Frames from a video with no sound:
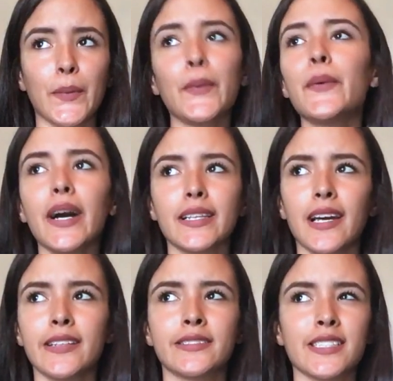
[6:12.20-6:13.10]
who I
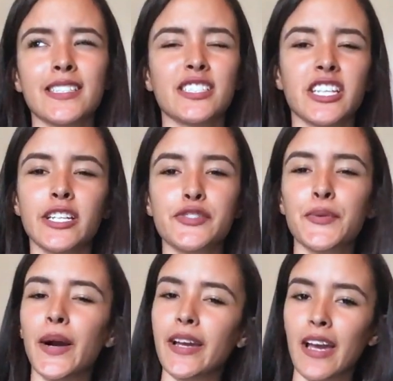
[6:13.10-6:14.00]
like doesn't change
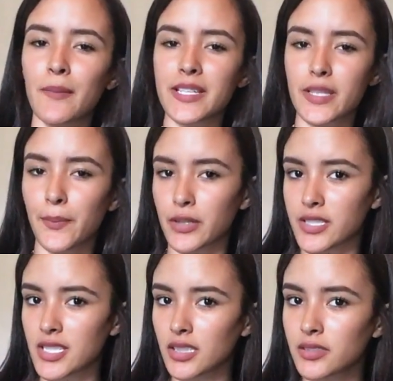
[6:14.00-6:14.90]
who I am as a
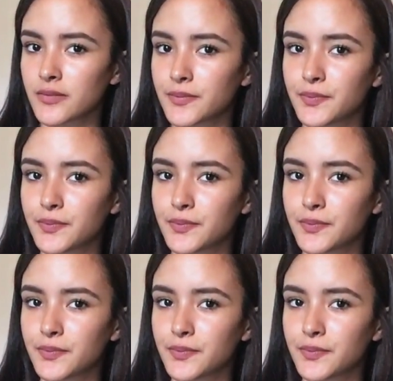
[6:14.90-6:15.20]
person.